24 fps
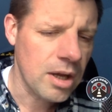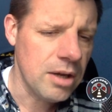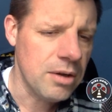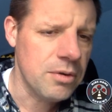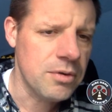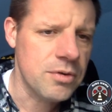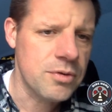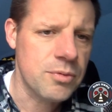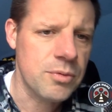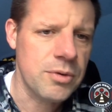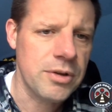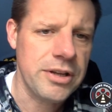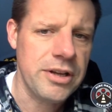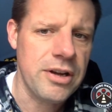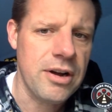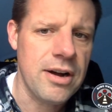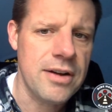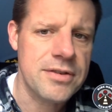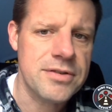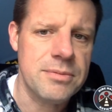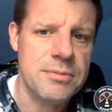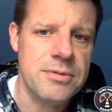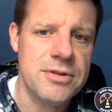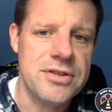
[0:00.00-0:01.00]

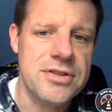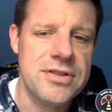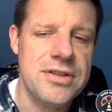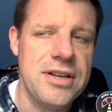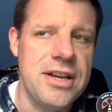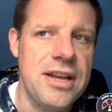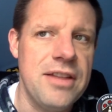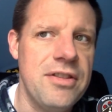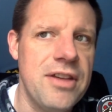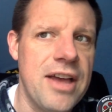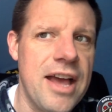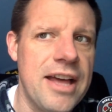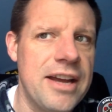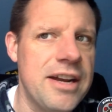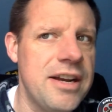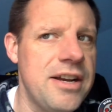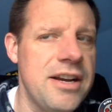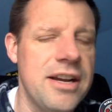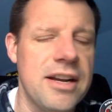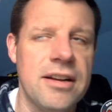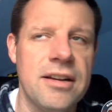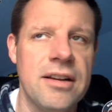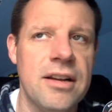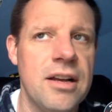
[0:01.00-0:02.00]
awesome to see. And the
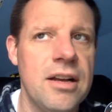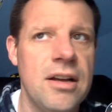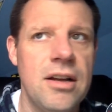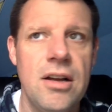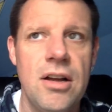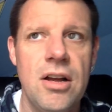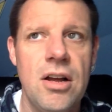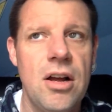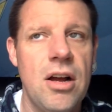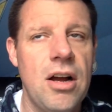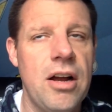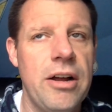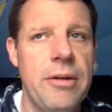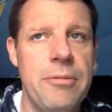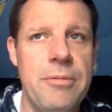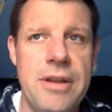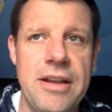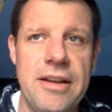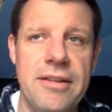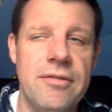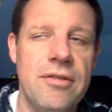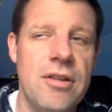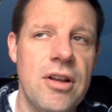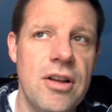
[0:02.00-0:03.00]
editing, I
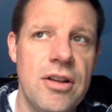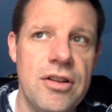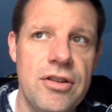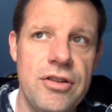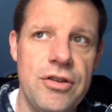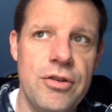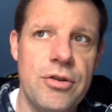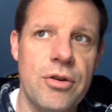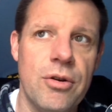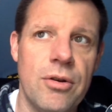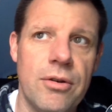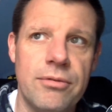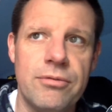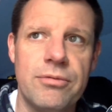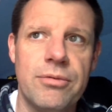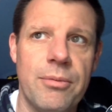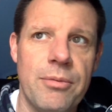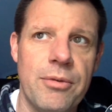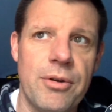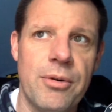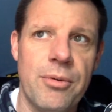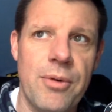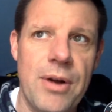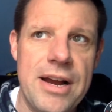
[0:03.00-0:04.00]
mean, you going
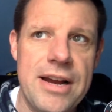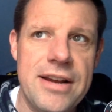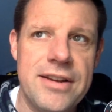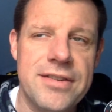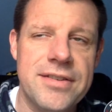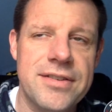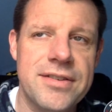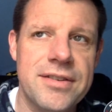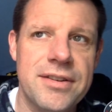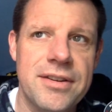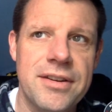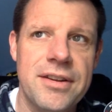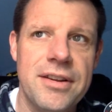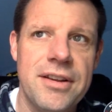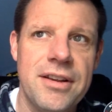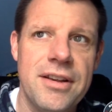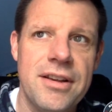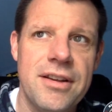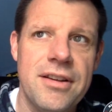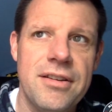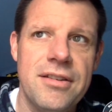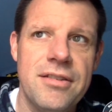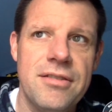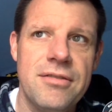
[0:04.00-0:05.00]
from the race
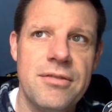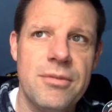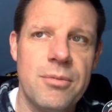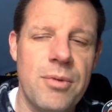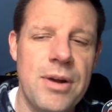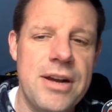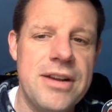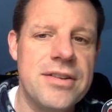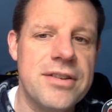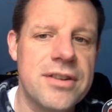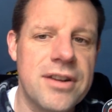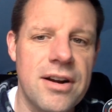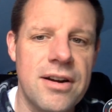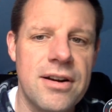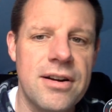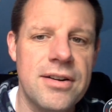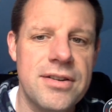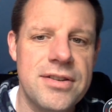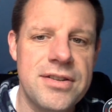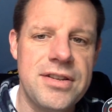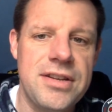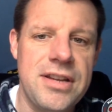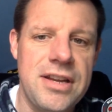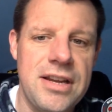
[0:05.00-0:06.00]
car
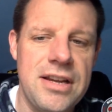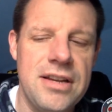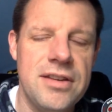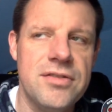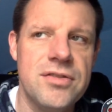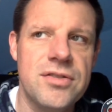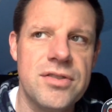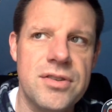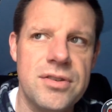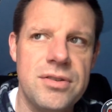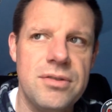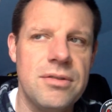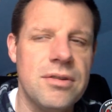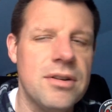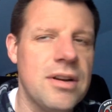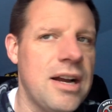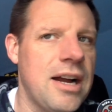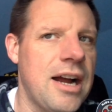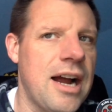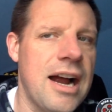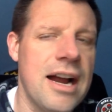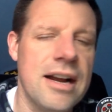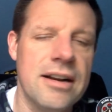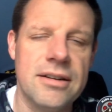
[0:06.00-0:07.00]
scenes to,
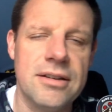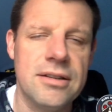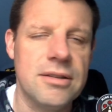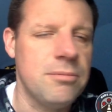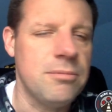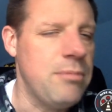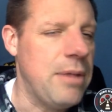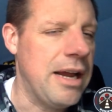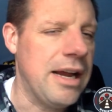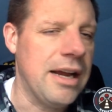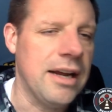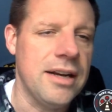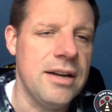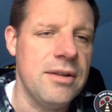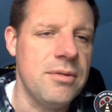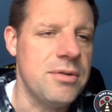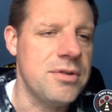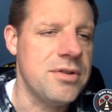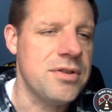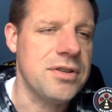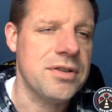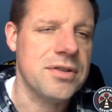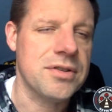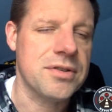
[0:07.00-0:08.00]
man, it
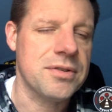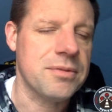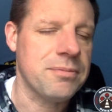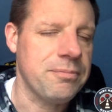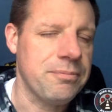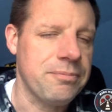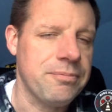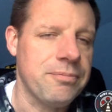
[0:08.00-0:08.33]
was